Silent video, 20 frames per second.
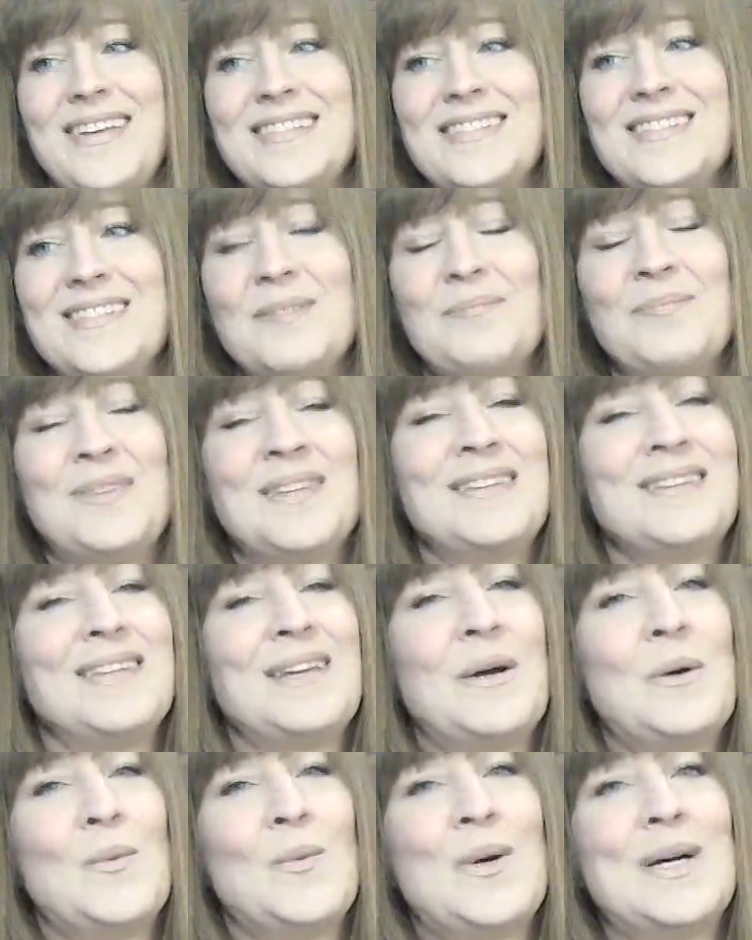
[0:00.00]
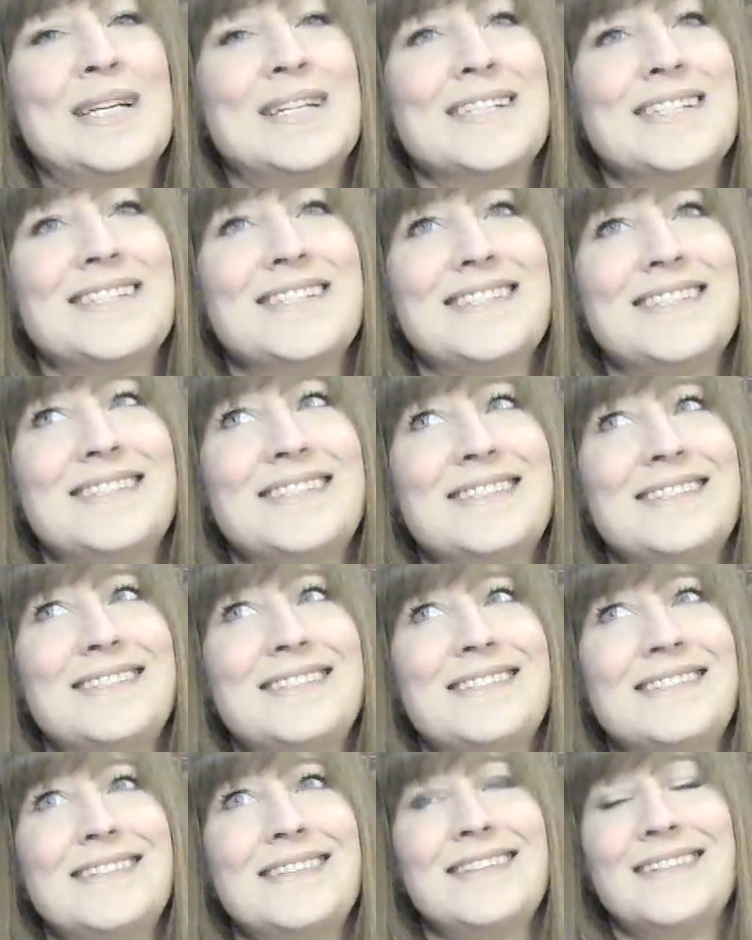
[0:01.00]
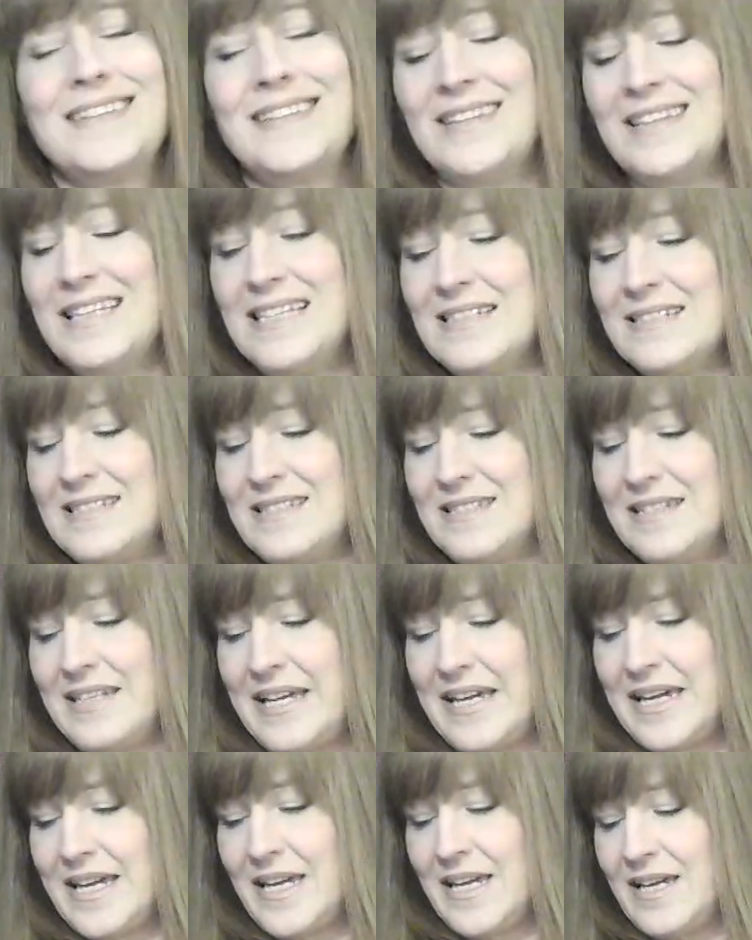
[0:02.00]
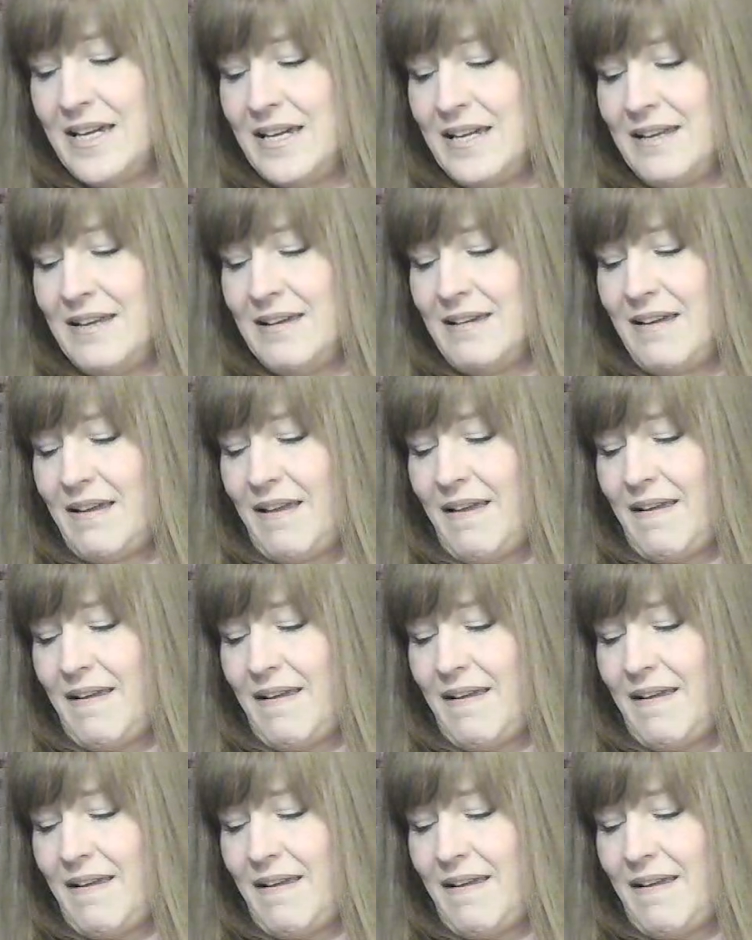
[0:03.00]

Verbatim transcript: something that was, let's say,